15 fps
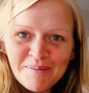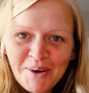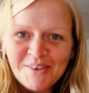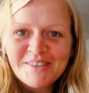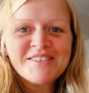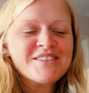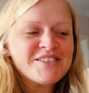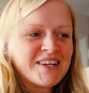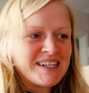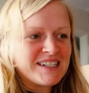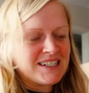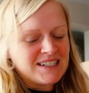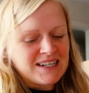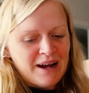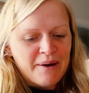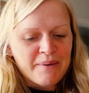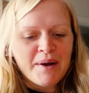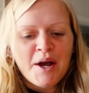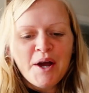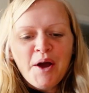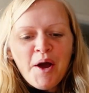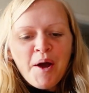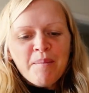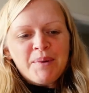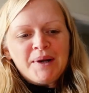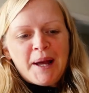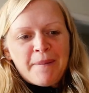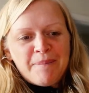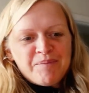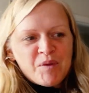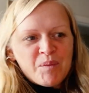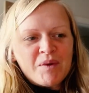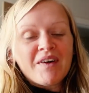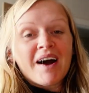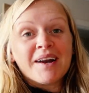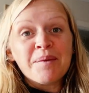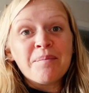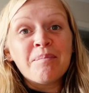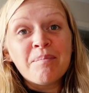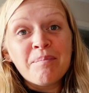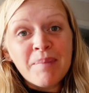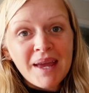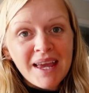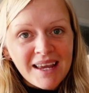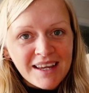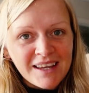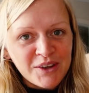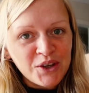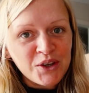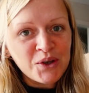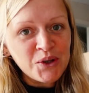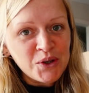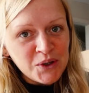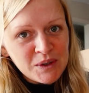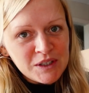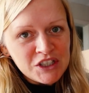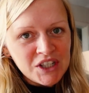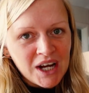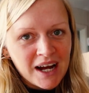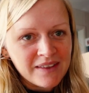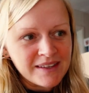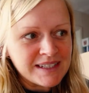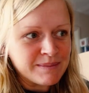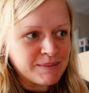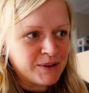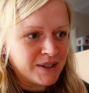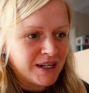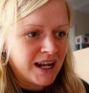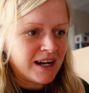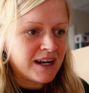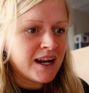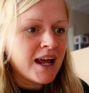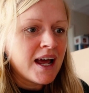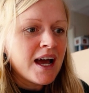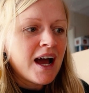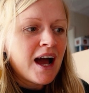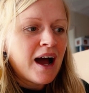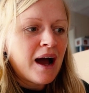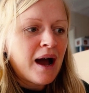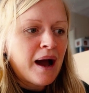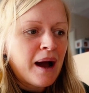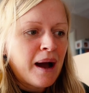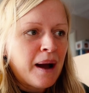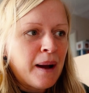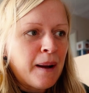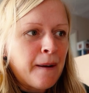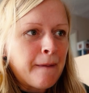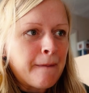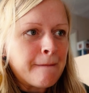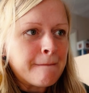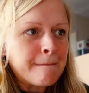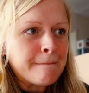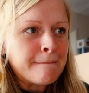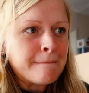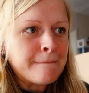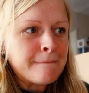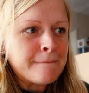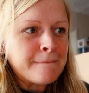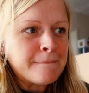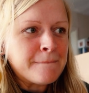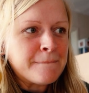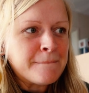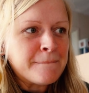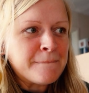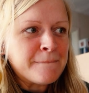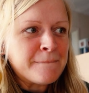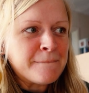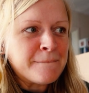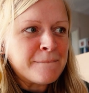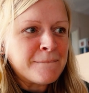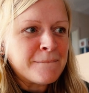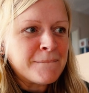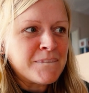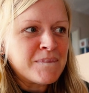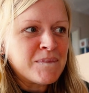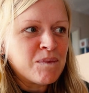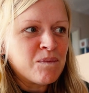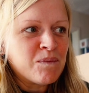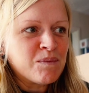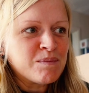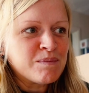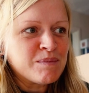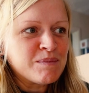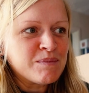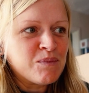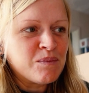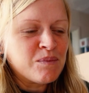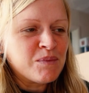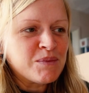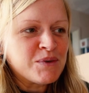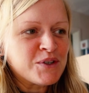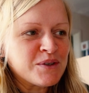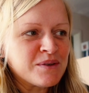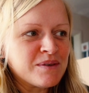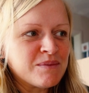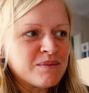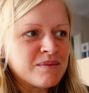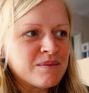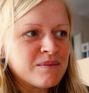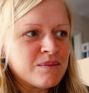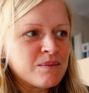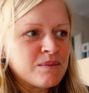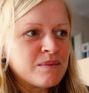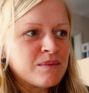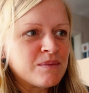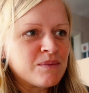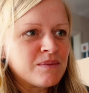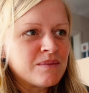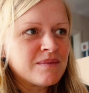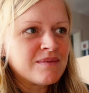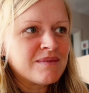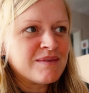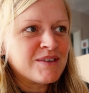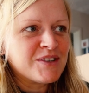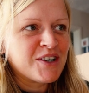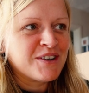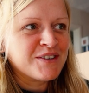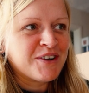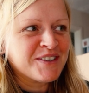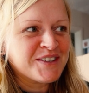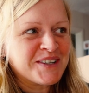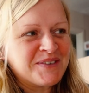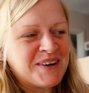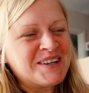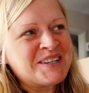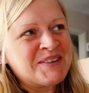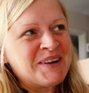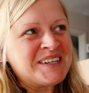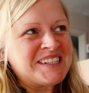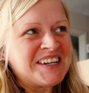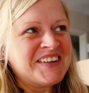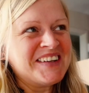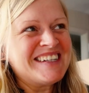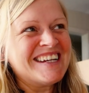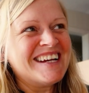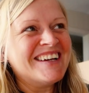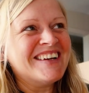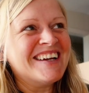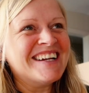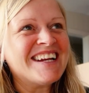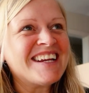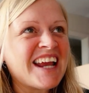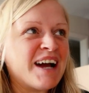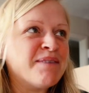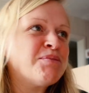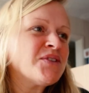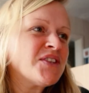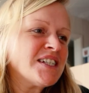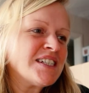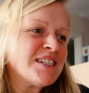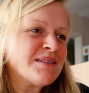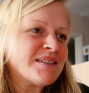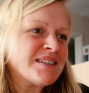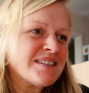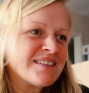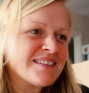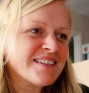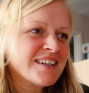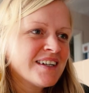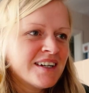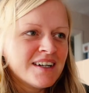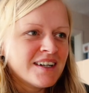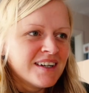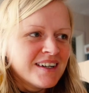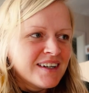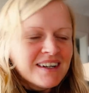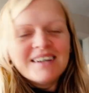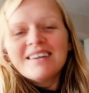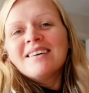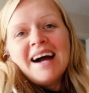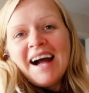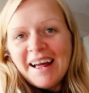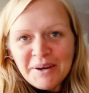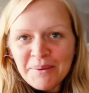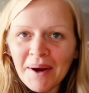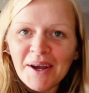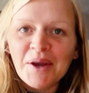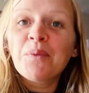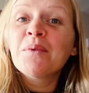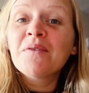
I'm concentrating now. But um, we've had a big, huge chat this morning. You say as you're recording yourself doing, talking, not doing. Not, not doing what I'm supposed to be doing. Yeah, but this is anyway